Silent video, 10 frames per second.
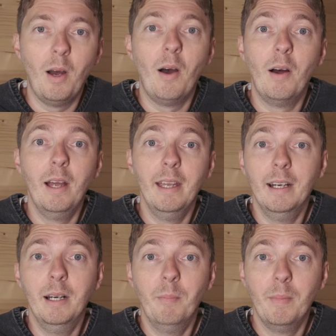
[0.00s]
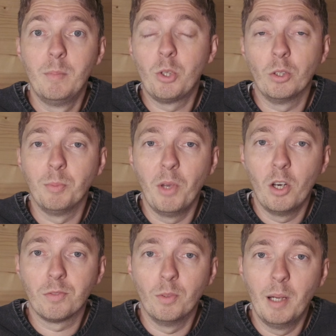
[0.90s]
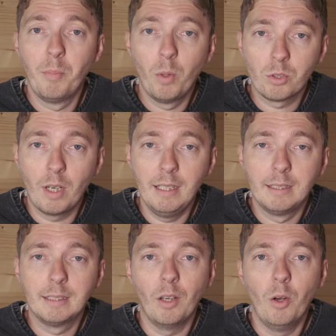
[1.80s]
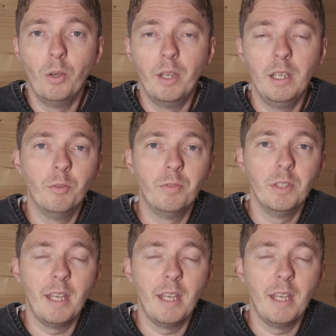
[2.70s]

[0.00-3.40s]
I shot some large format portraits on Ilford